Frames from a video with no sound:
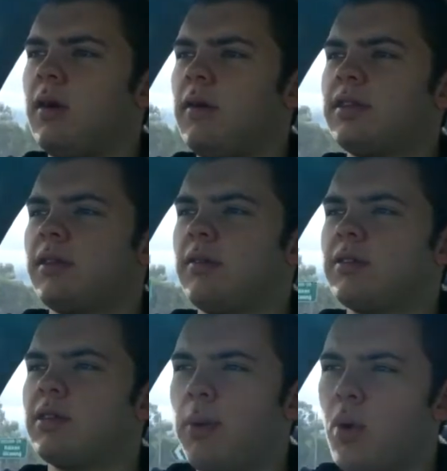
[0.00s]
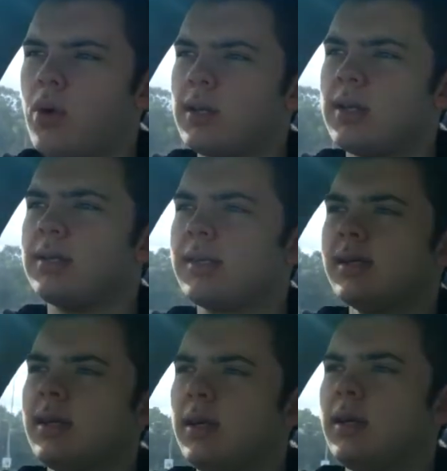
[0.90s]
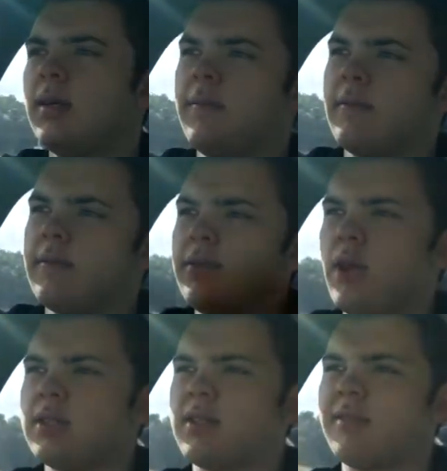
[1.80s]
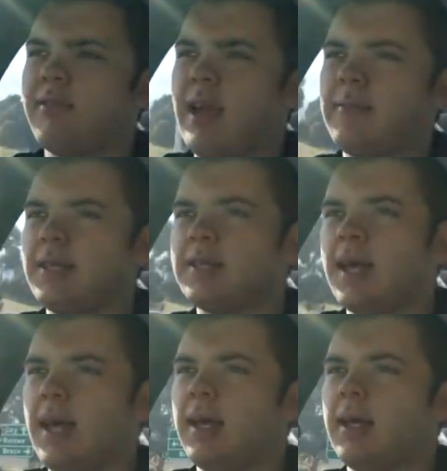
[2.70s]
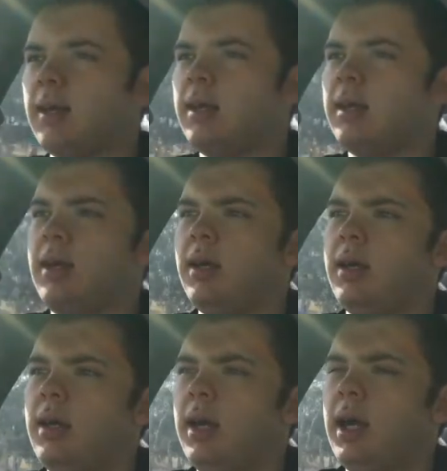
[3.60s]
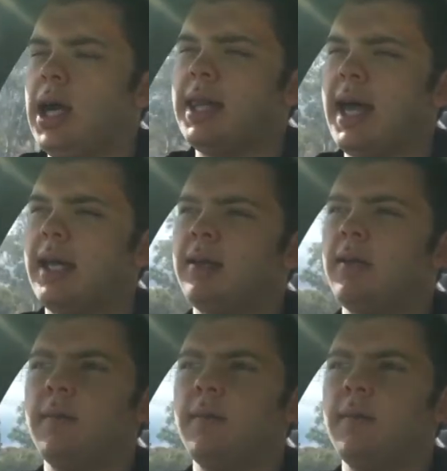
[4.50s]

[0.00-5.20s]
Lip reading: of supporters for those of the families there. And that